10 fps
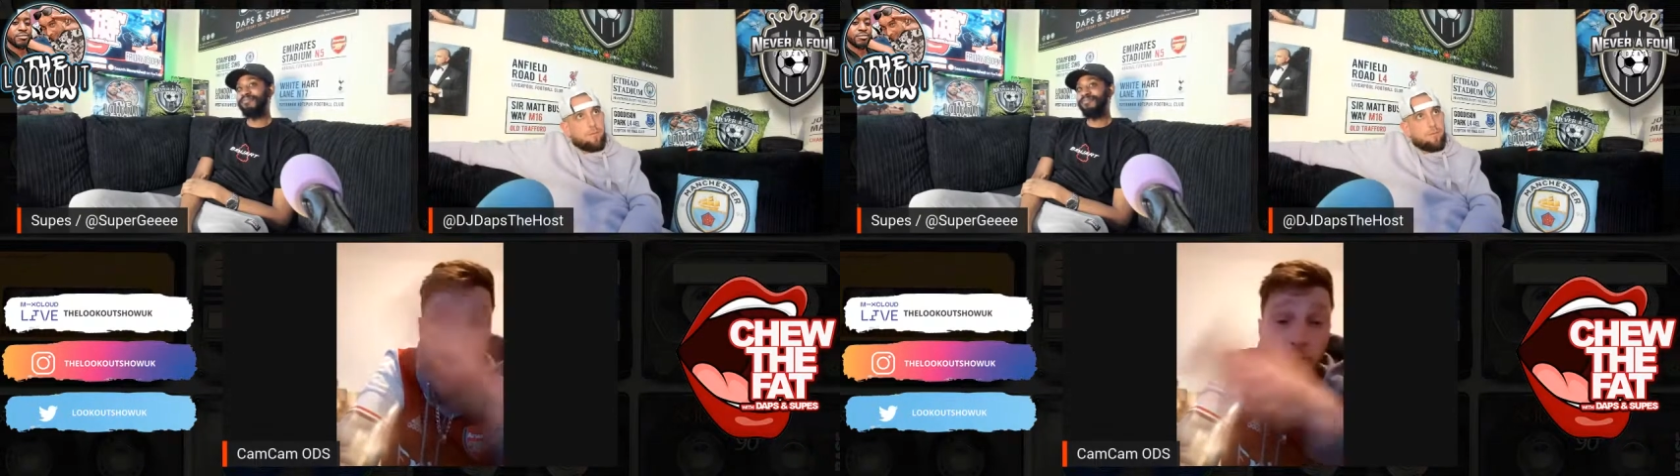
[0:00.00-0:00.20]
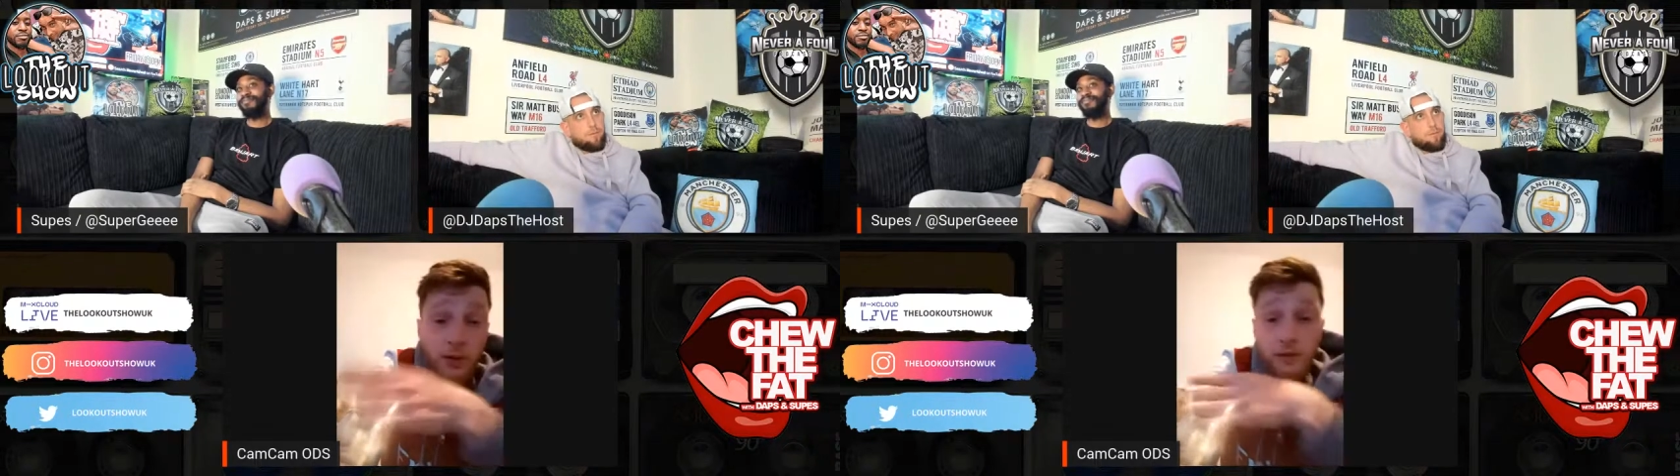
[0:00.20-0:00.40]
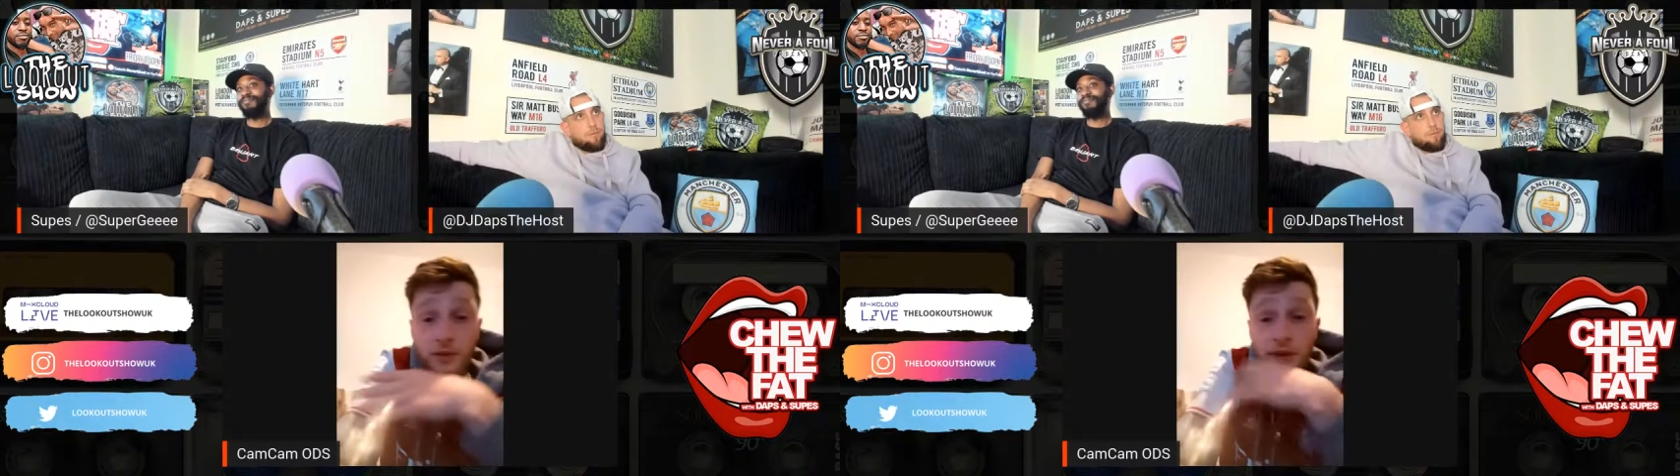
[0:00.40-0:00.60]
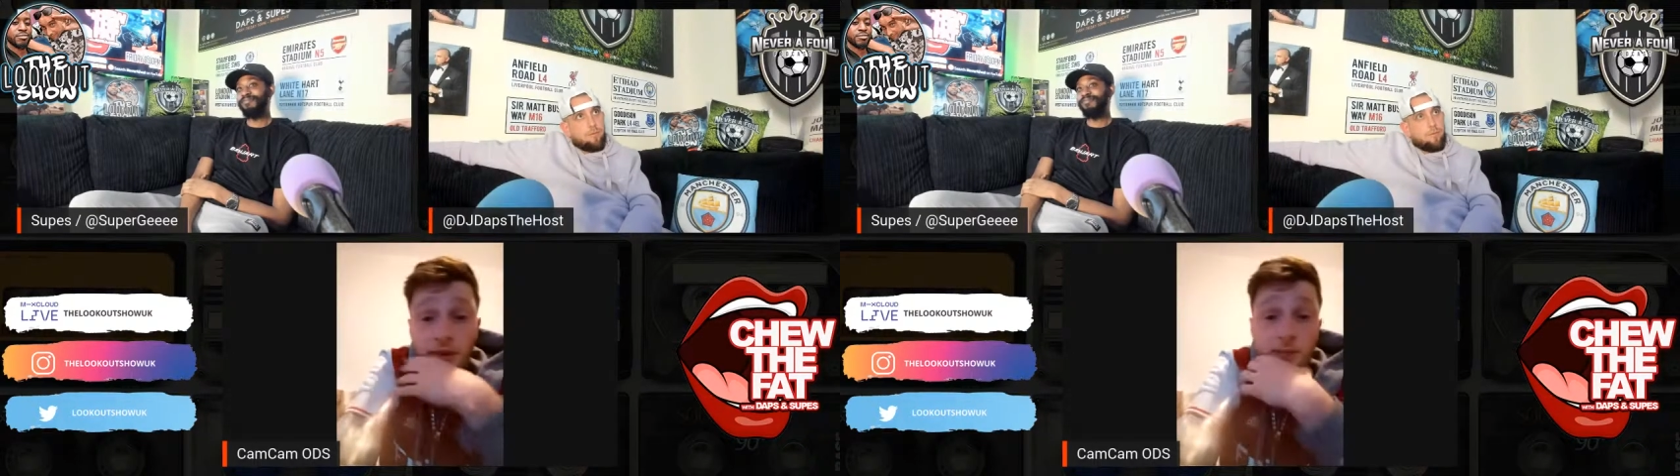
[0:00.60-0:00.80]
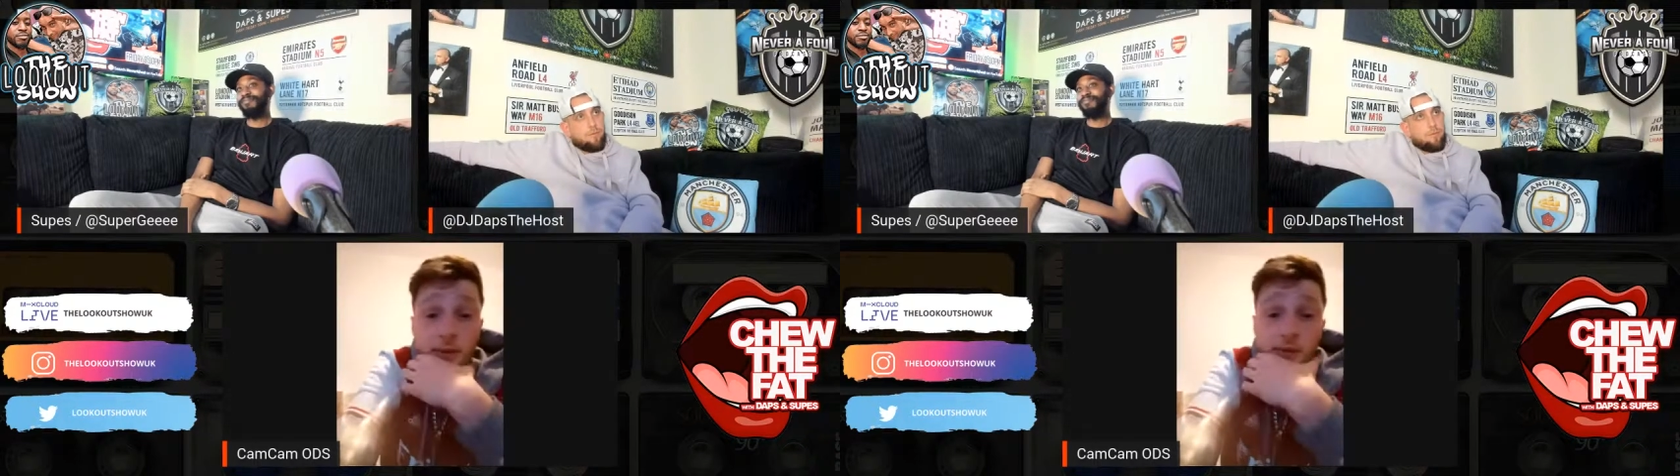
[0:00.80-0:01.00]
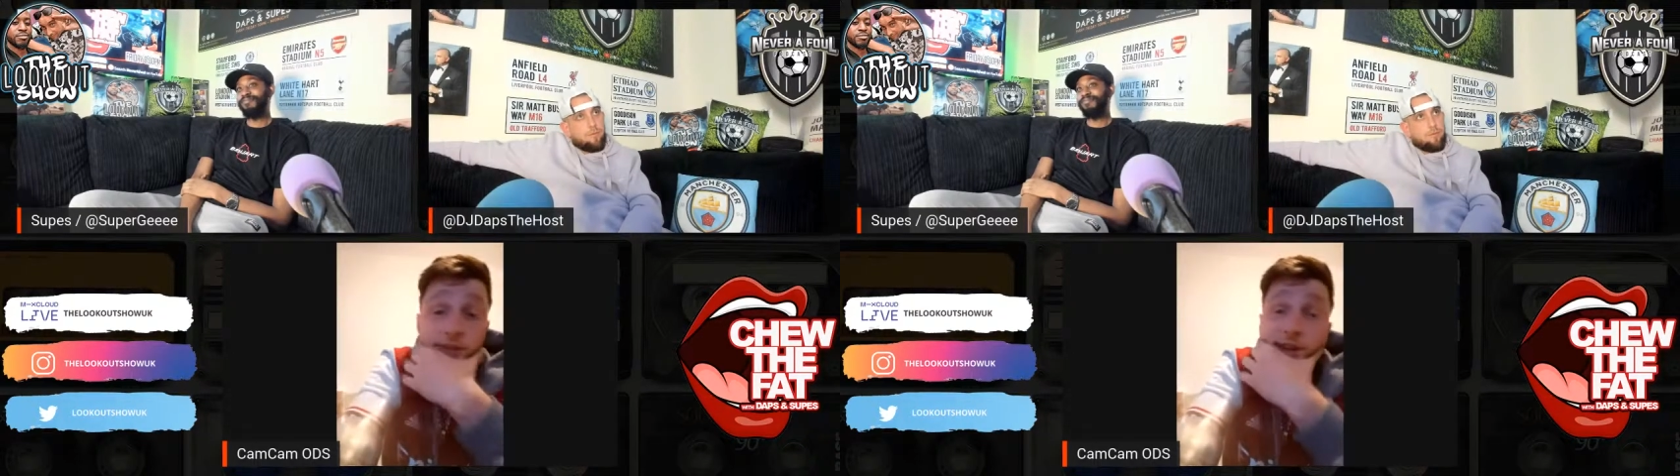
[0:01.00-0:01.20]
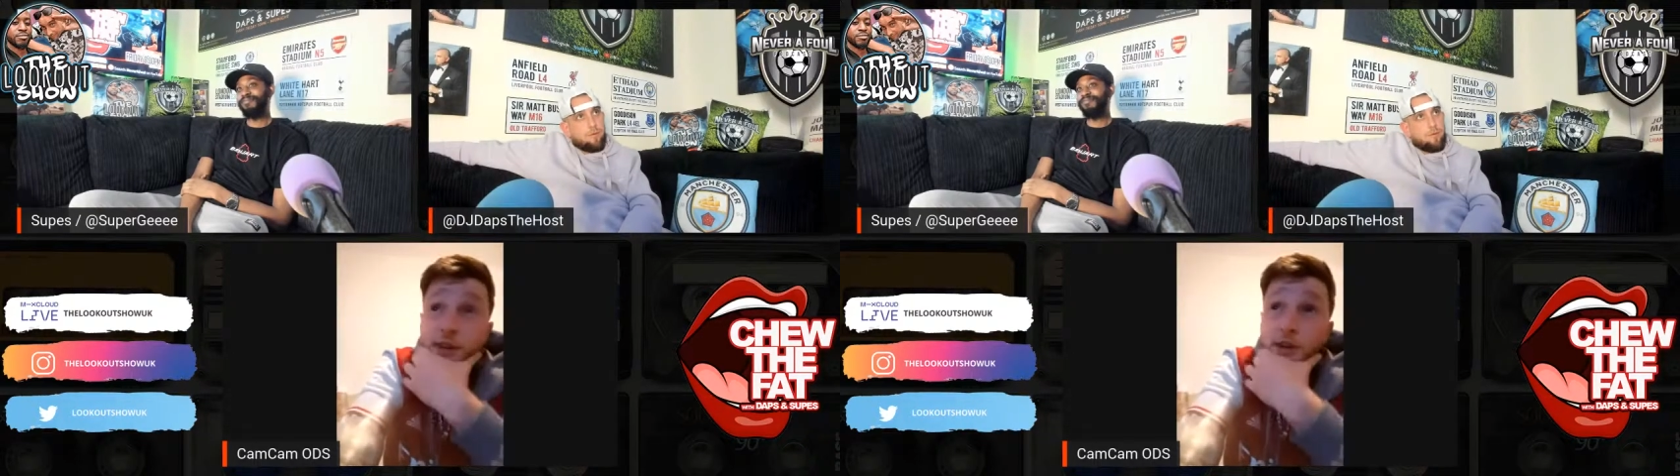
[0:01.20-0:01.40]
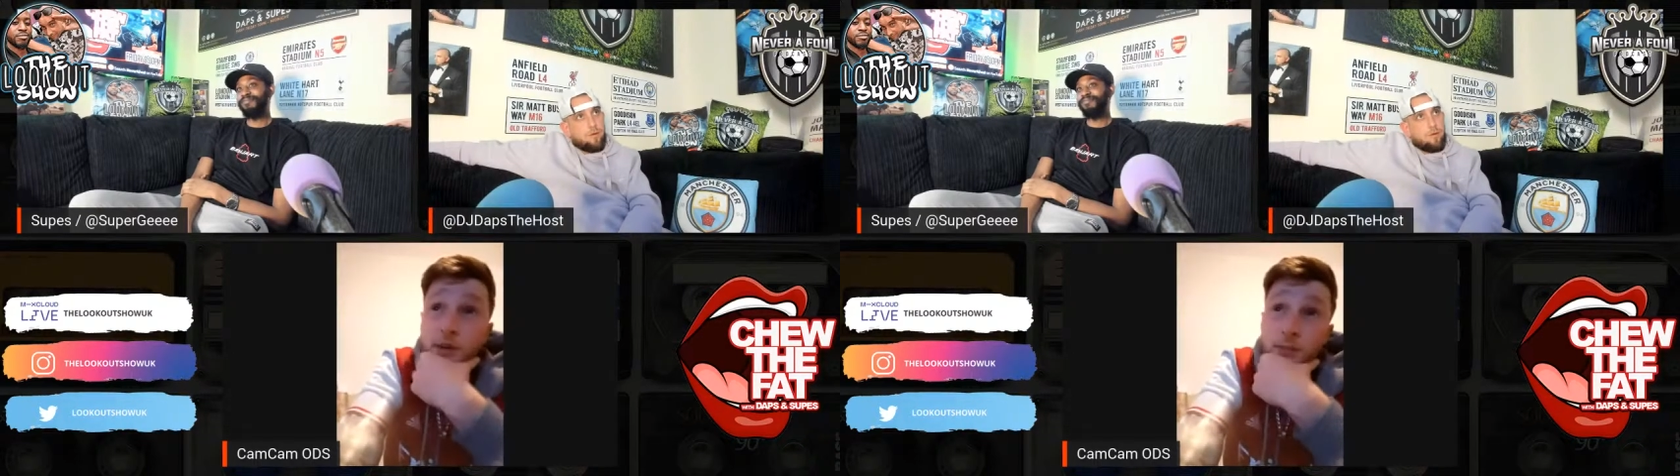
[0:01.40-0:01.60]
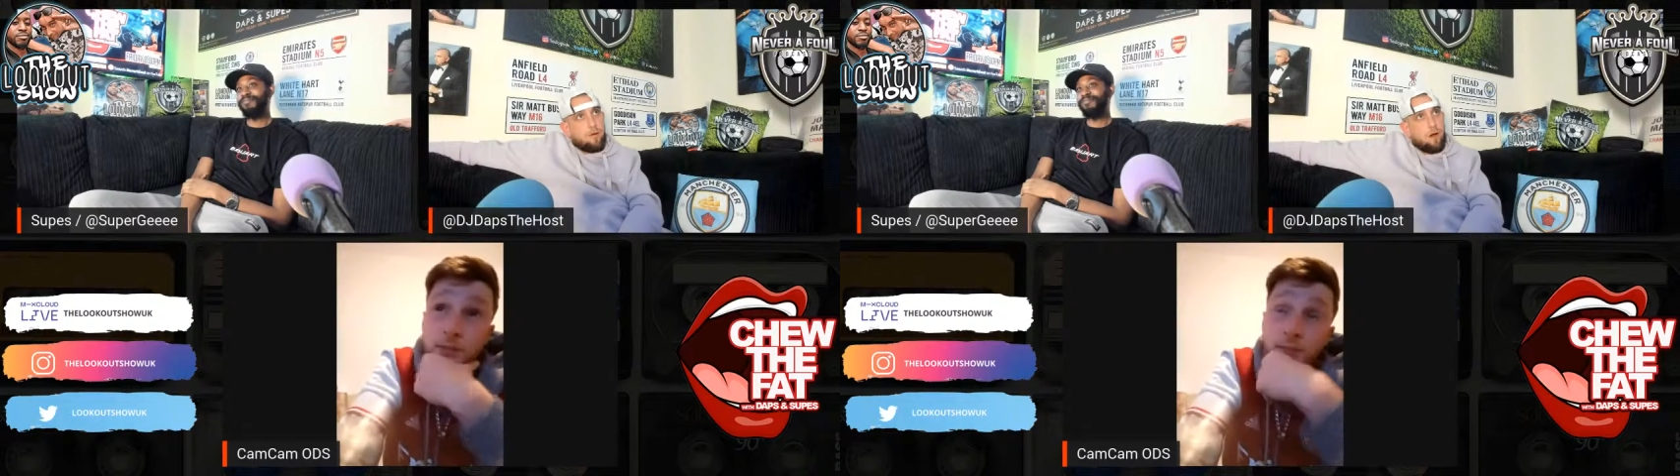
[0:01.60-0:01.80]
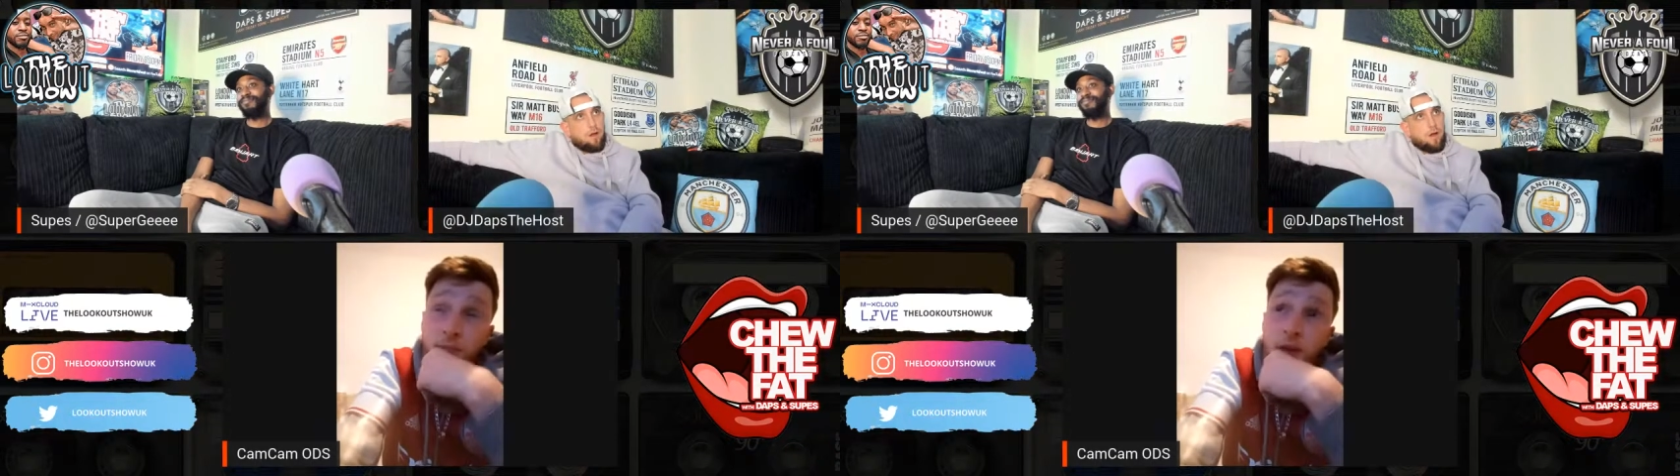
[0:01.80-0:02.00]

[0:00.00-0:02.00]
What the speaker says: my birthday next month, innit?